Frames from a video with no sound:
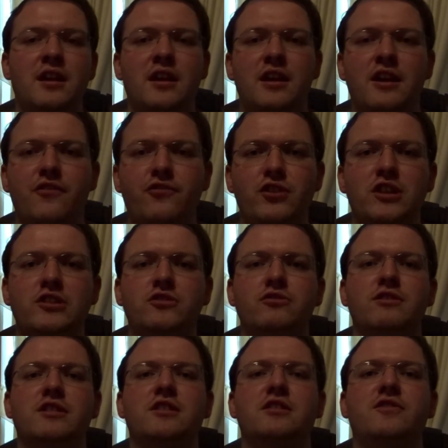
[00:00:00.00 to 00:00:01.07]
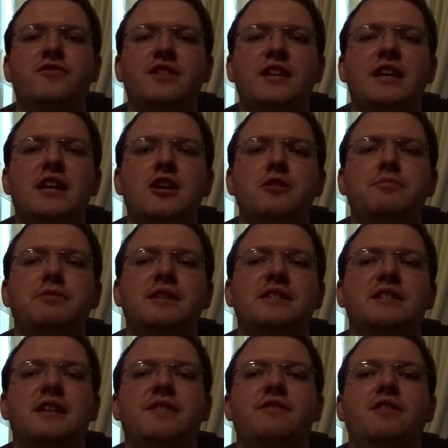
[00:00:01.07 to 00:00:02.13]
If you enjoyed this video,
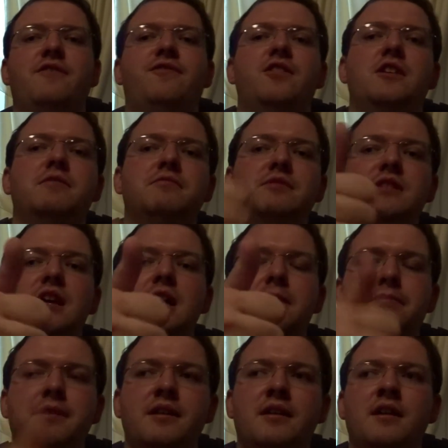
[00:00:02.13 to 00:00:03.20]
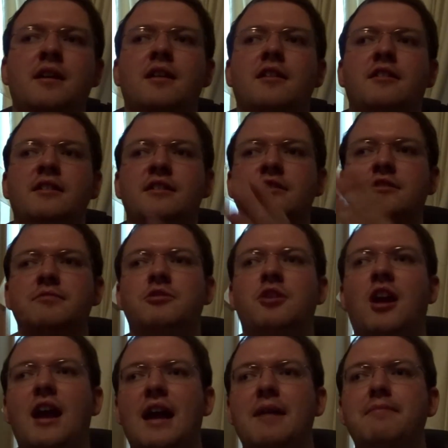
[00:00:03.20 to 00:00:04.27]
please give it a thumbs up. Click the
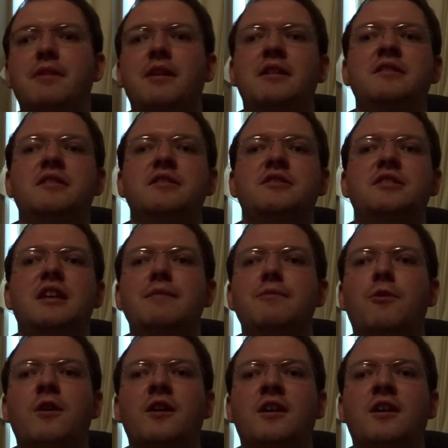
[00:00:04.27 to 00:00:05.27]
subscribe button to see more